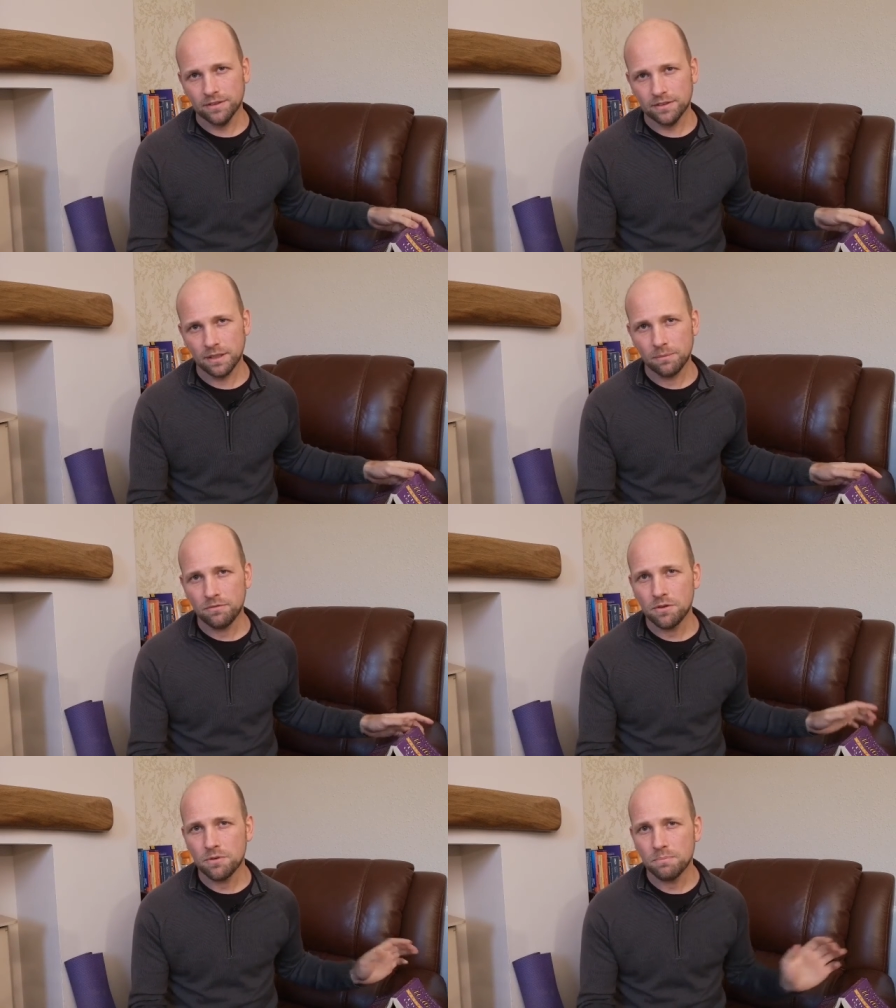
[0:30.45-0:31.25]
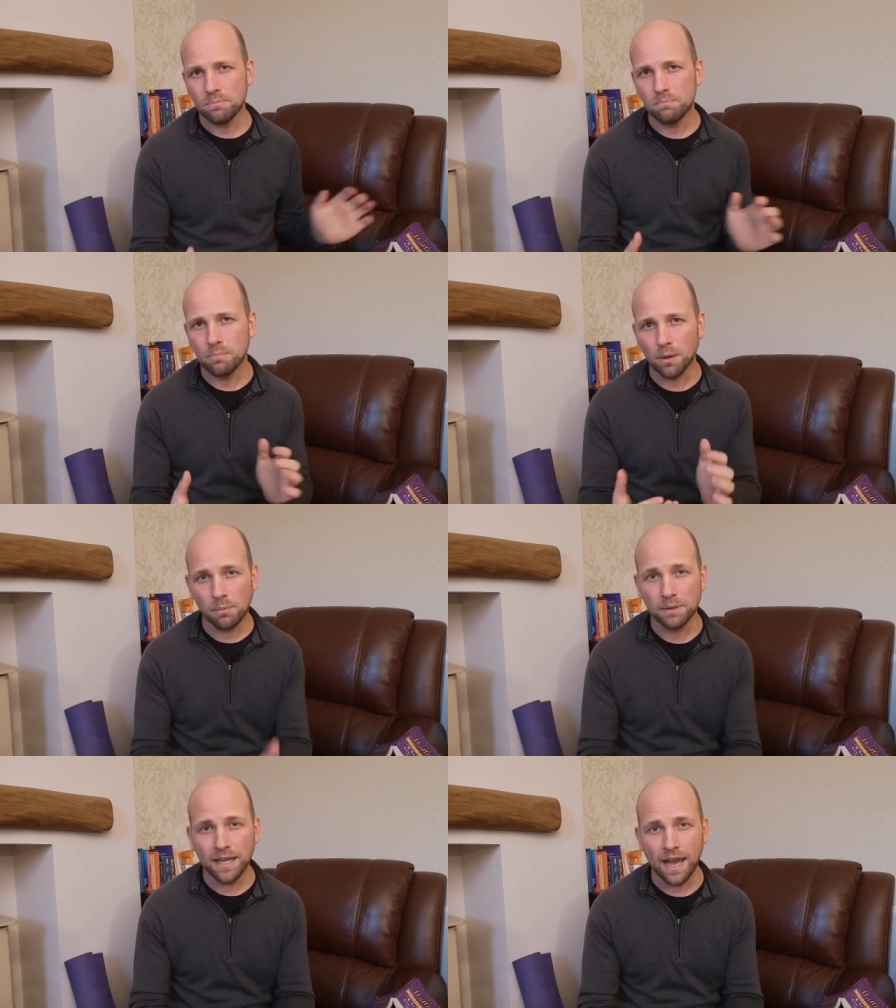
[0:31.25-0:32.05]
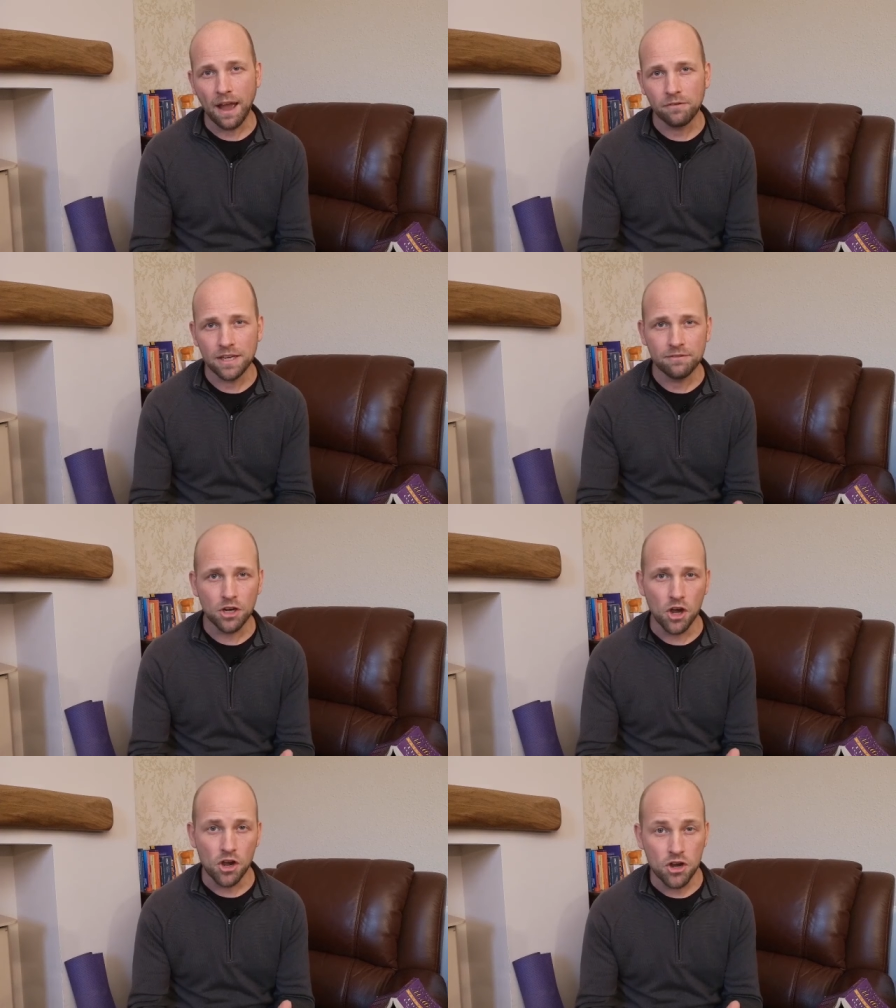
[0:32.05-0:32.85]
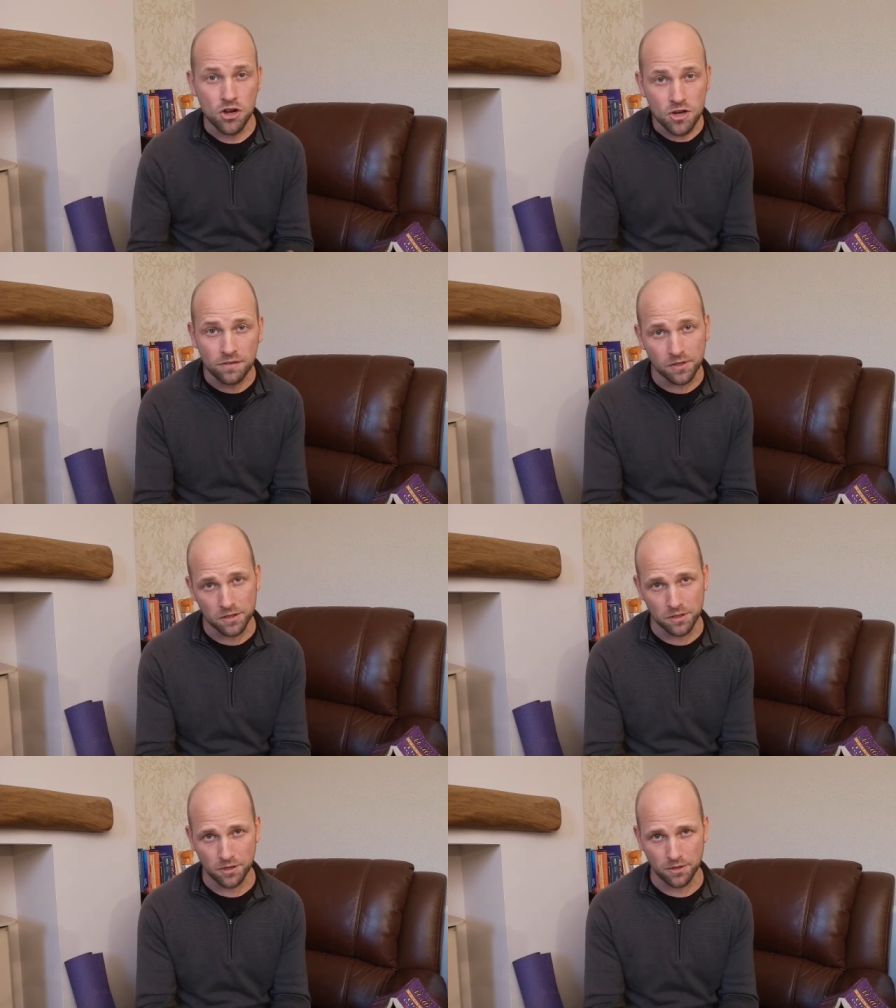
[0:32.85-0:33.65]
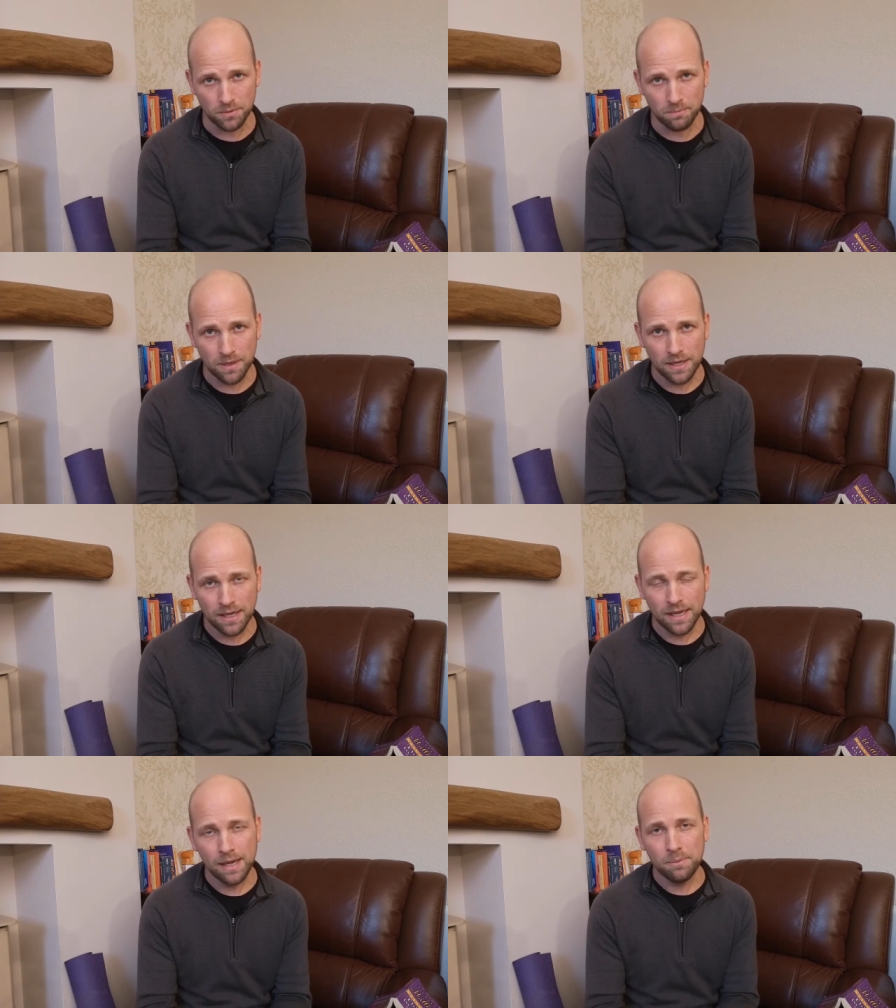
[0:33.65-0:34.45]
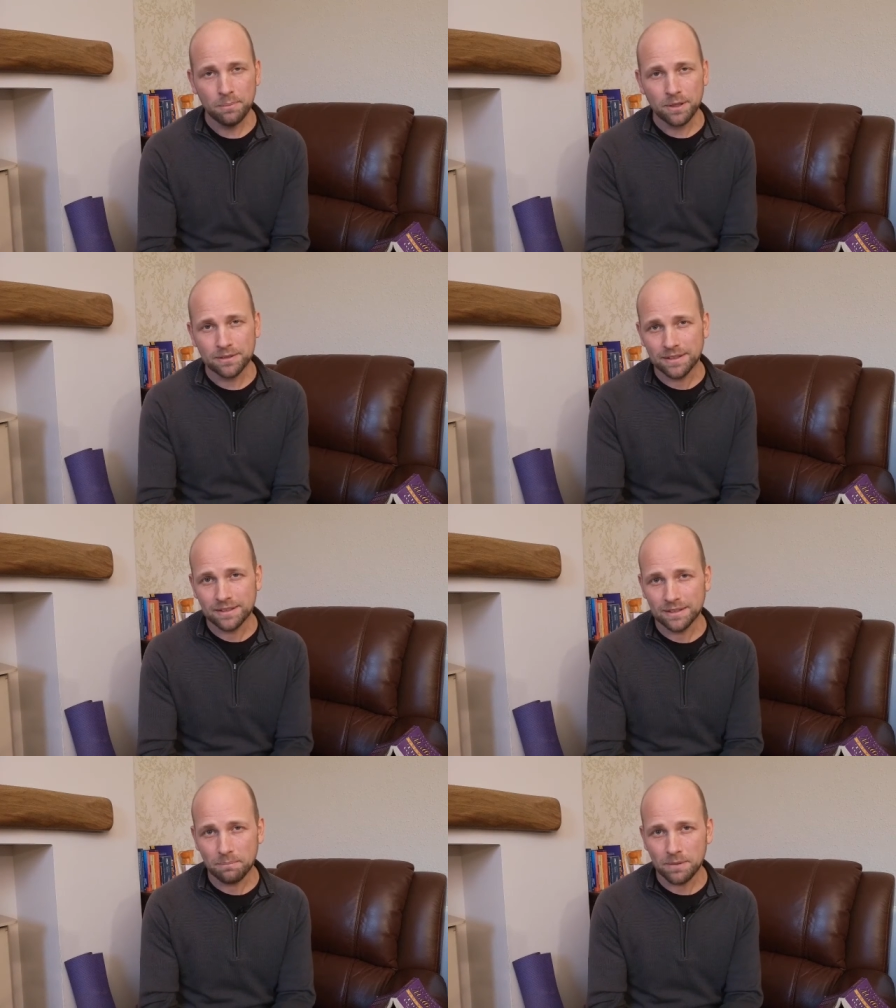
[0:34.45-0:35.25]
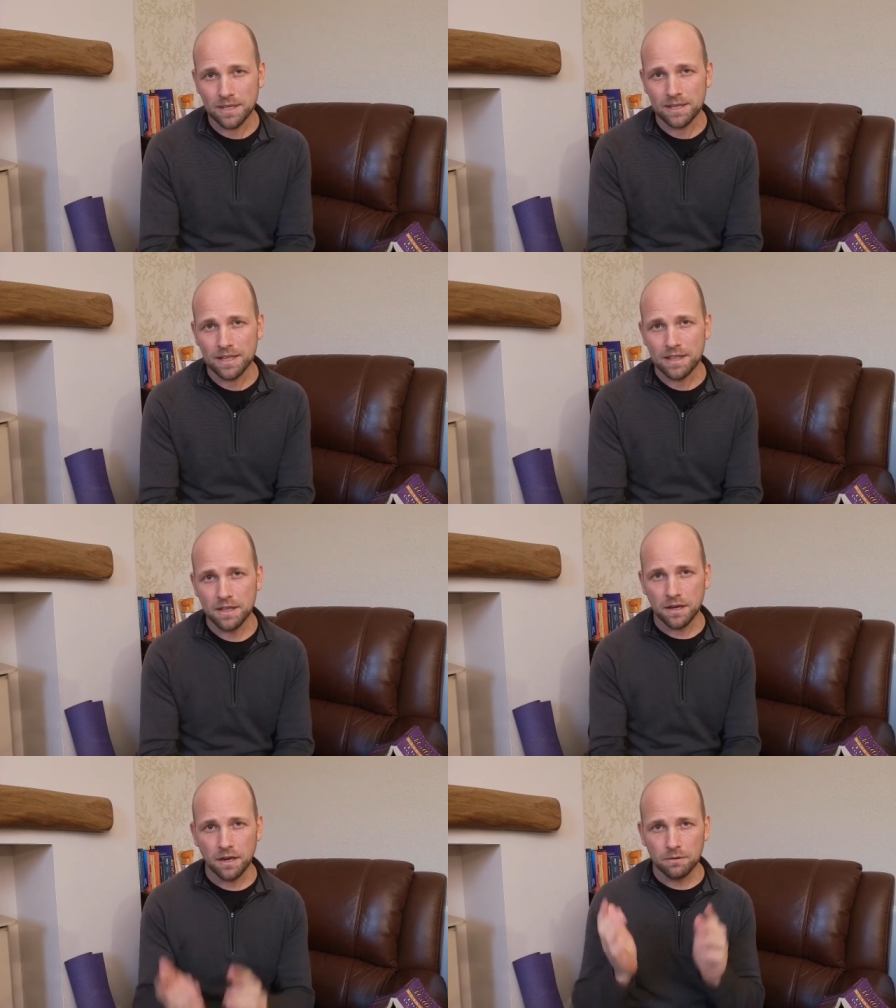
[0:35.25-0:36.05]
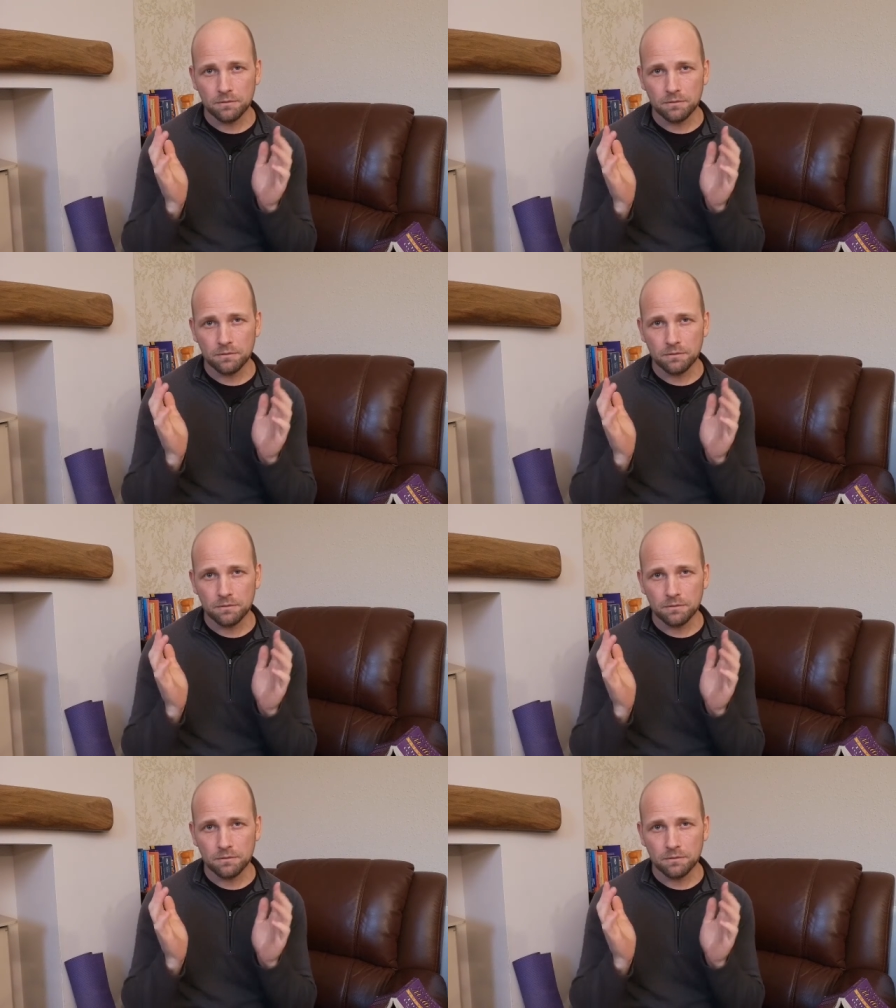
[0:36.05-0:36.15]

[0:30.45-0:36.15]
Some of you probably haven't even heard of the term because it's something that